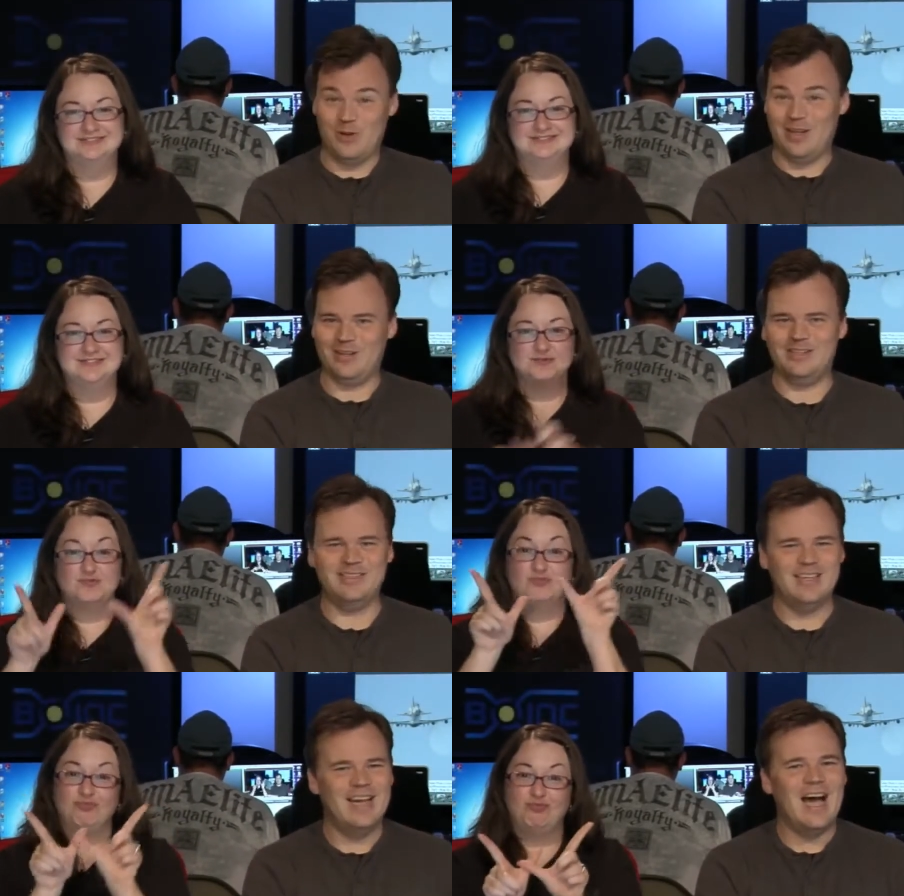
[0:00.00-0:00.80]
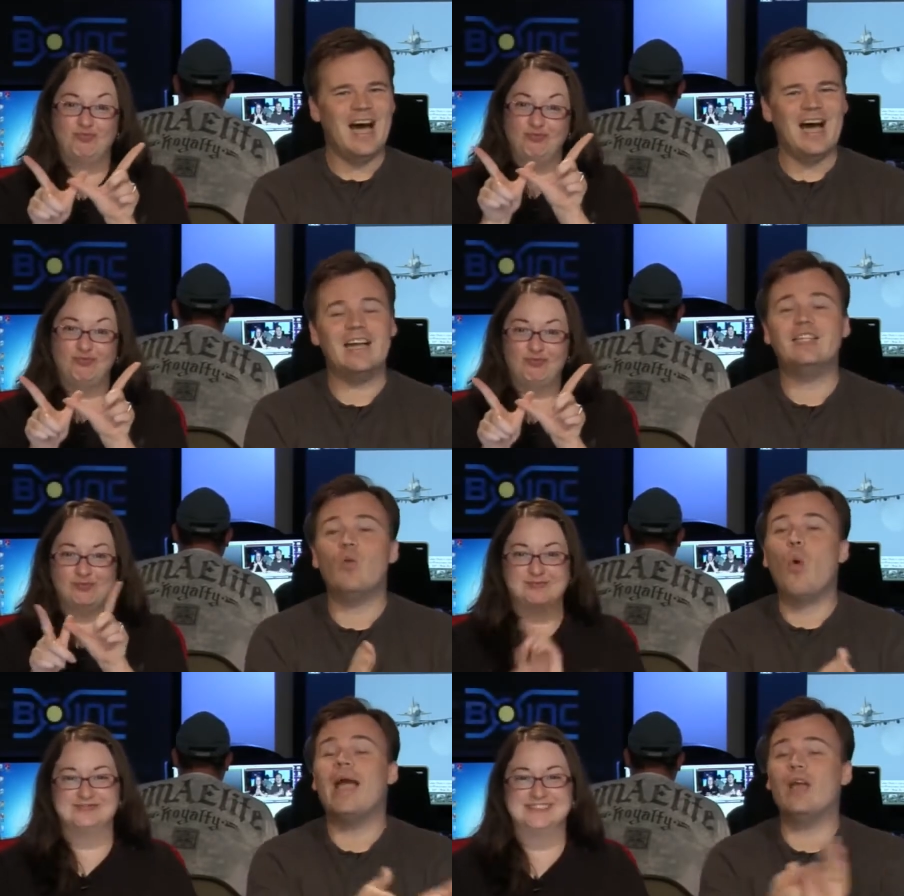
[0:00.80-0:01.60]
Speaker 1: well, uh, I
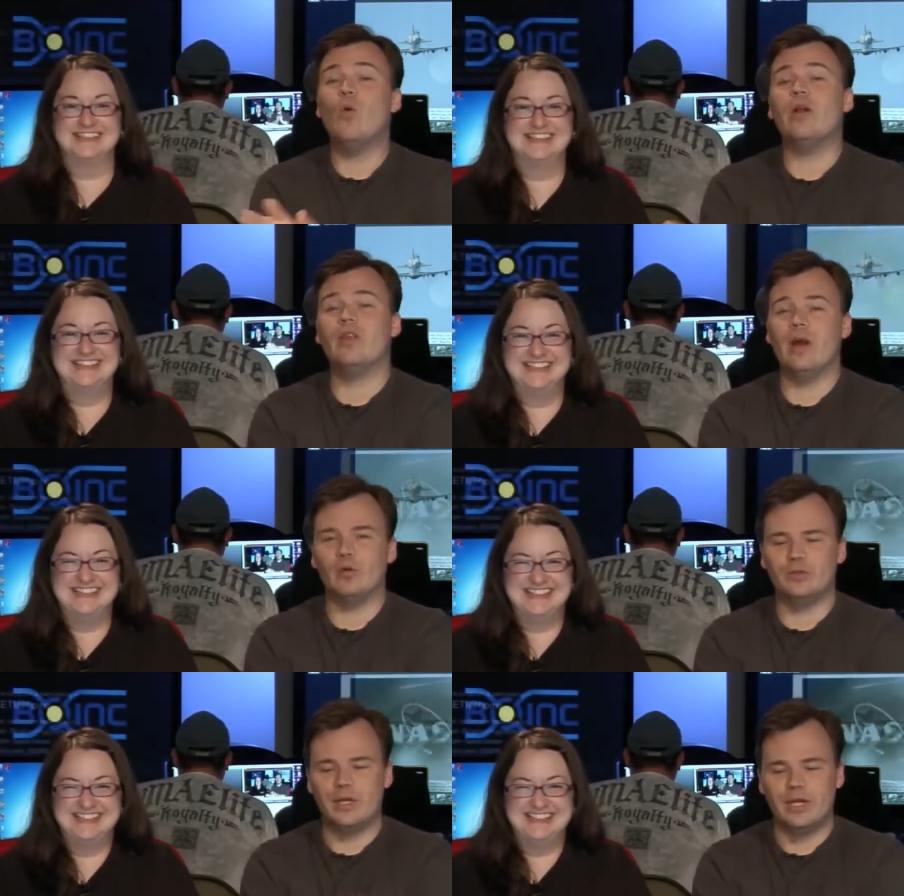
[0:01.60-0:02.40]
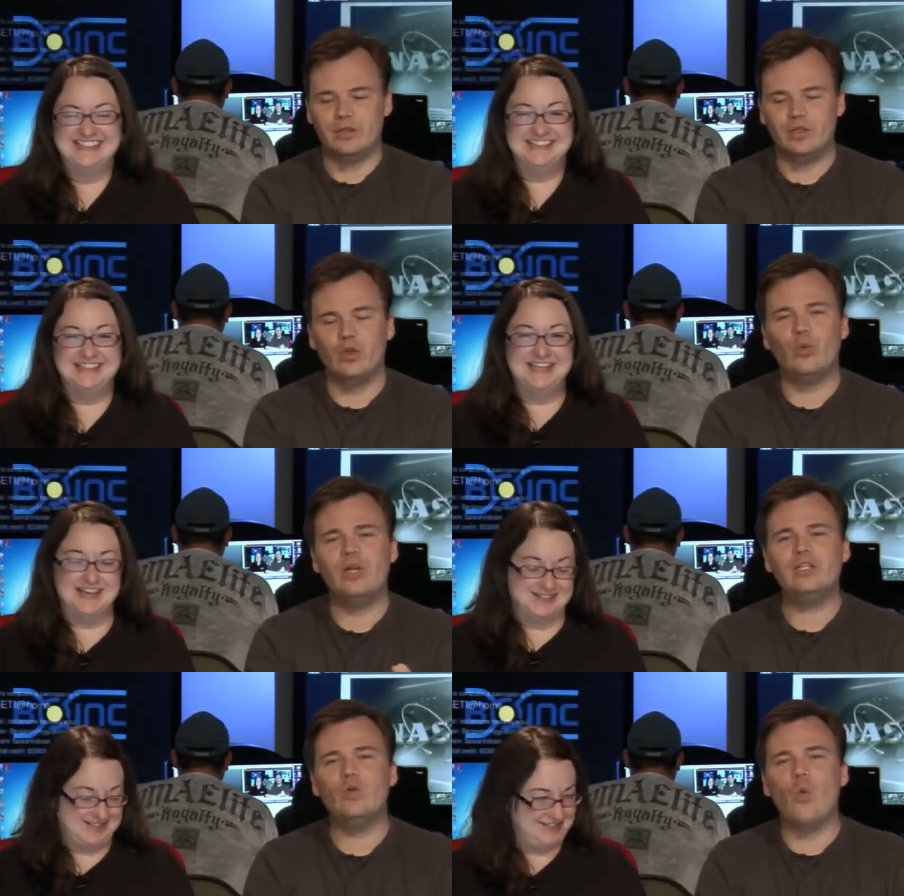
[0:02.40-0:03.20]
said why and what do the numbers mean? So the
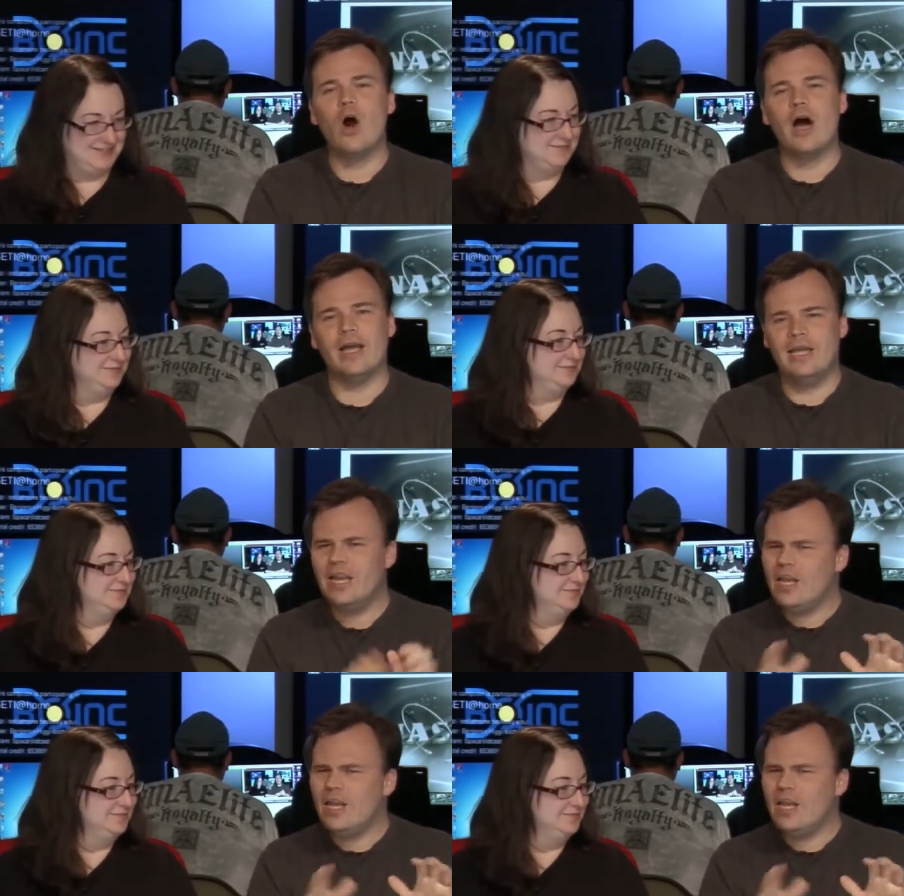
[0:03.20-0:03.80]
yes. reason why he